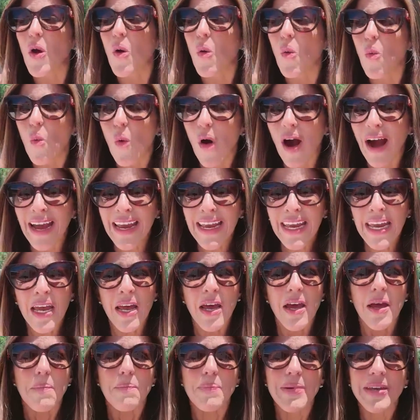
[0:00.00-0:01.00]
Why?
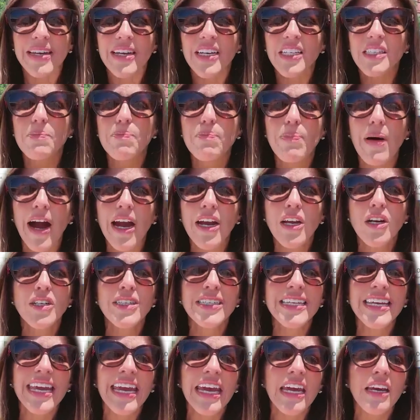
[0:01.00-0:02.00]
Because buyers
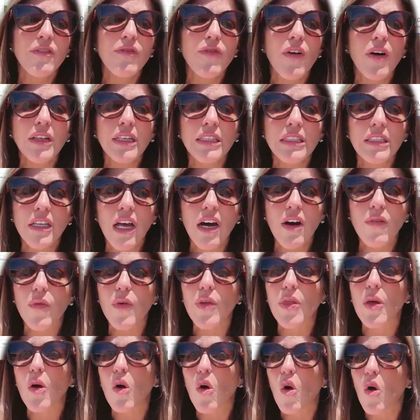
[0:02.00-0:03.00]
can't fall in love
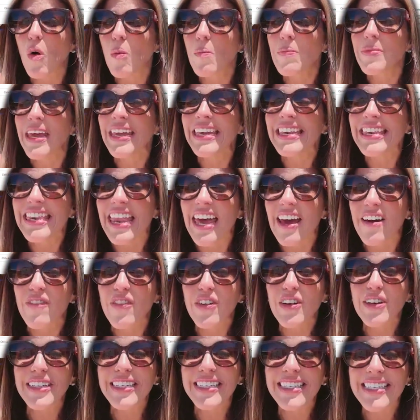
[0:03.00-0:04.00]
with a home they
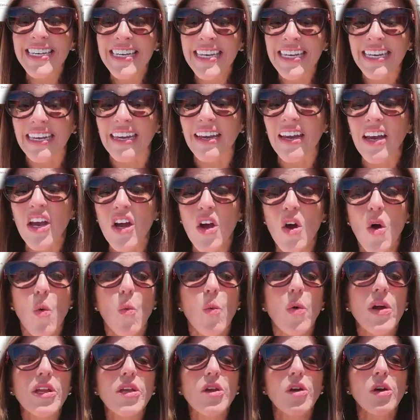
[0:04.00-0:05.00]
never see.
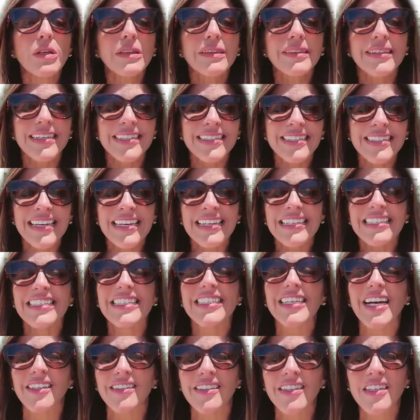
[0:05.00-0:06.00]
When your listing
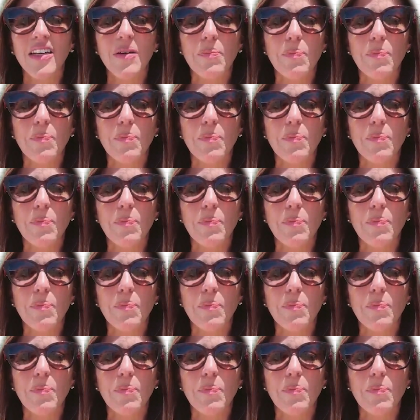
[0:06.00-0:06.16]
doesn't